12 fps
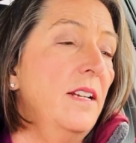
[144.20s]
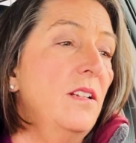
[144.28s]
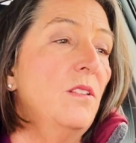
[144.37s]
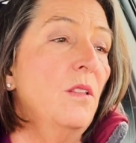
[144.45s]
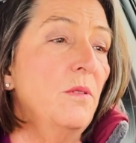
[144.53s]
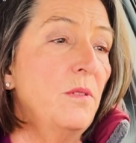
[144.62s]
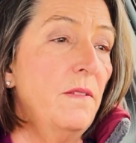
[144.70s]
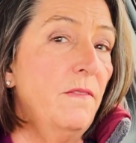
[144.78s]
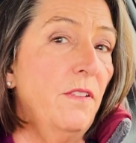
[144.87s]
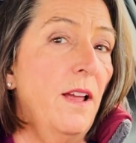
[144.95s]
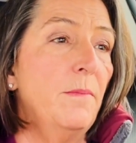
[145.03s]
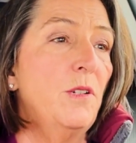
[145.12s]
it's those
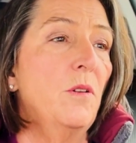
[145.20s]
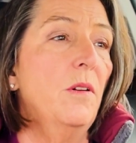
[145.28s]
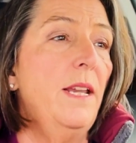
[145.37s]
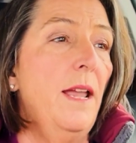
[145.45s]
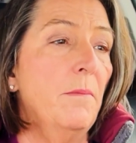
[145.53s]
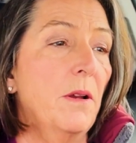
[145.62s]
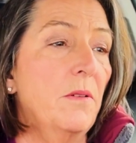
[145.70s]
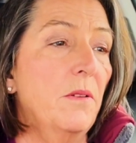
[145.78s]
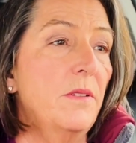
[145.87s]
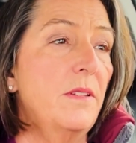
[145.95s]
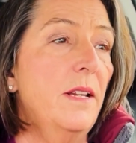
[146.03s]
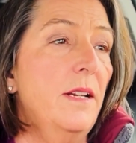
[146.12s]
inflammatory
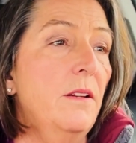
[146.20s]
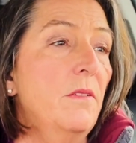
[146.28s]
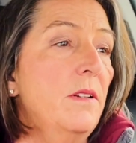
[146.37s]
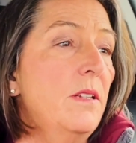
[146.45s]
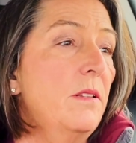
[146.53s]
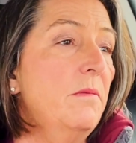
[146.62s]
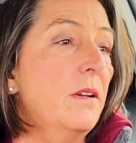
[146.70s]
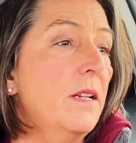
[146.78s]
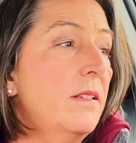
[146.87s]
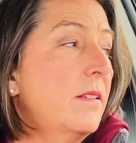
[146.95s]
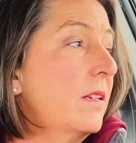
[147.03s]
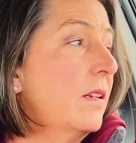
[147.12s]
chemicals that increase the
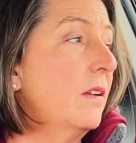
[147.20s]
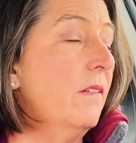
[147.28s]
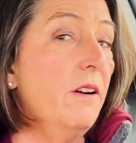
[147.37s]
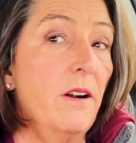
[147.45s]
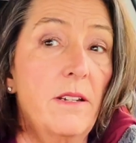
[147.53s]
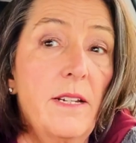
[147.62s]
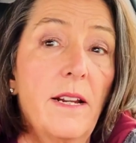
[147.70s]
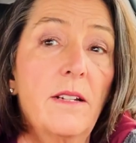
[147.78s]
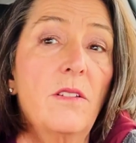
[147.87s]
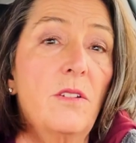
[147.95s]
risk of heart attack and